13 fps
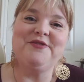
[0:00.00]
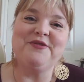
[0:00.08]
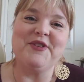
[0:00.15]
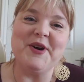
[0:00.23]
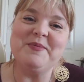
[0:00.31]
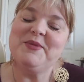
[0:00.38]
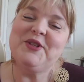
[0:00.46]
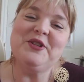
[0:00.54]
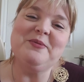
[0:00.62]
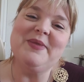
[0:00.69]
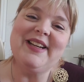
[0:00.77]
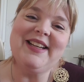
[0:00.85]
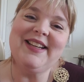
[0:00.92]
from too
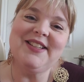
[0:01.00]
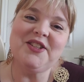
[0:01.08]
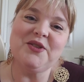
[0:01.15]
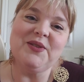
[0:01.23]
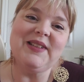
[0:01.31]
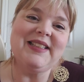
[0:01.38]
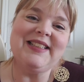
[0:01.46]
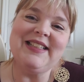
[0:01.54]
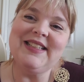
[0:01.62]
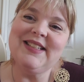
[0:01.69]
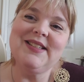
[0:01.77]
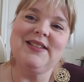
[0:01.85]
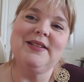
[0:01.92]
many Easter
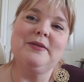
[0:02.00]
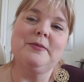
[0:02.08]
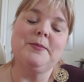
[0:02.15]
lilies.